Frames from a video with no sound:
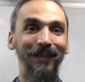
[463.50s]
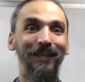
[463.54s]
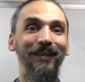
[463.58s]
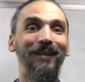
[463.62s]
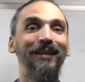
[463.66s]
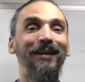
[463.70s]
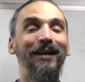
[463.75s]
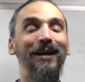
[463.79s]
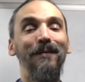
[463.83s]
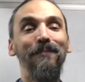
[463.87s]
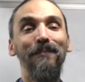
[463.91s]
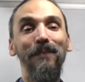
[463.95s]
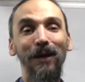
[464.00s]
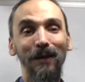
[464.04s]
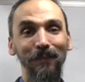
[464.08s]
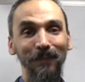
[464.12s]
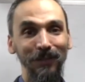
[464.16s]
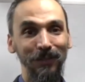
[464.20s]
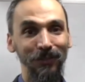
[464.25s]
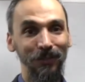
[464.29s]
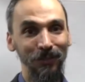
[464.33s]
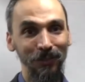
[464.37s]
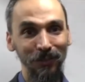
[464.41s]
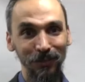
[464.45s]

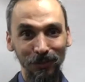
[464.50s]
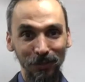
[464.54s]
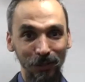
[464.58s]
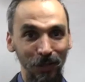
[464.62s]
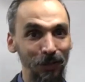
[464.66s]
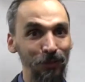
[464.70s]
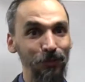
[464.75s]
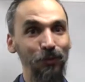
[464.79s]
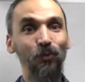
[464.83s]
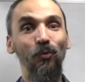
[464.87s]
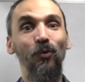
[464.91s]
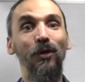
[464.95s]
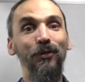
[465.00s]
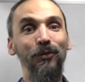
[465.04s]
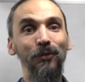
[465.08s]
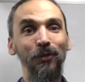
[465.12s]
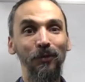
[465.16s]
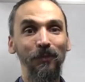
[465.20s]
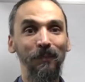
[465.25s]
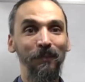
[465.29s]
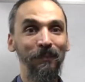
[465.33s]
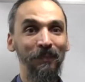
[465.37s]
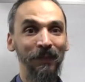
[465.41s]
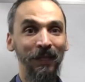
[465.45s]
apartment. So it's just one
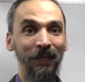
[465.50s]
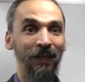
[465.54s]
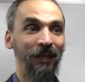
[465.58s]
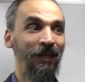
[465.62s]
room.